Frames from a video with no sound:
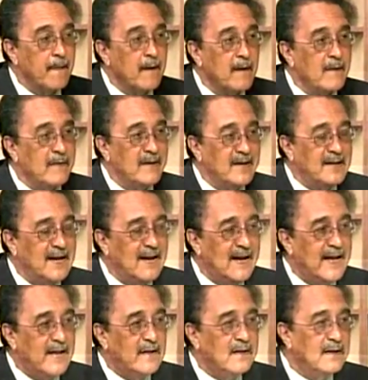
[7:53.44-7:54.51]
They
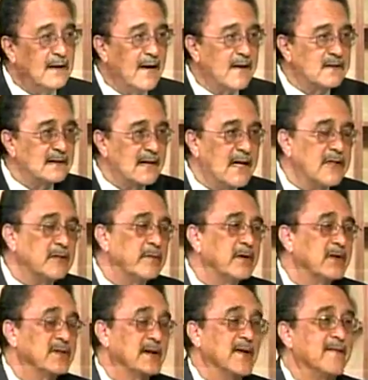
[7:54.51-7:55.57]
delayed the tax largely
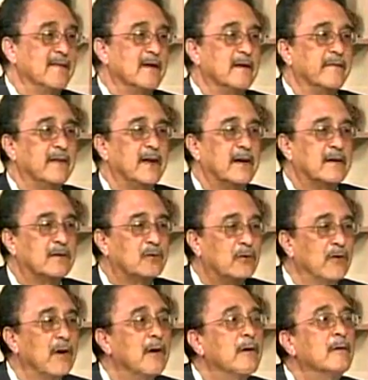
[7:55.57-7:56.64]
because I think of
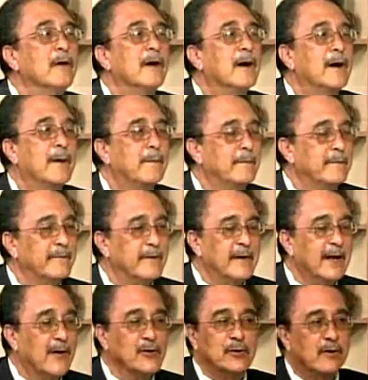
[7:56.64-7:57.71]
for
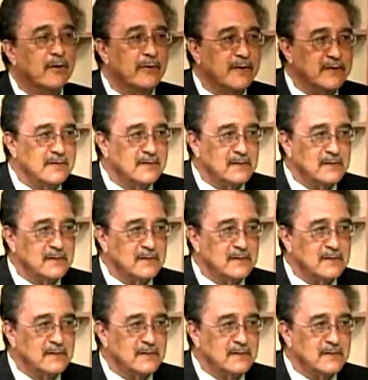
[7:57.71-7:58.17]
electoral reasons.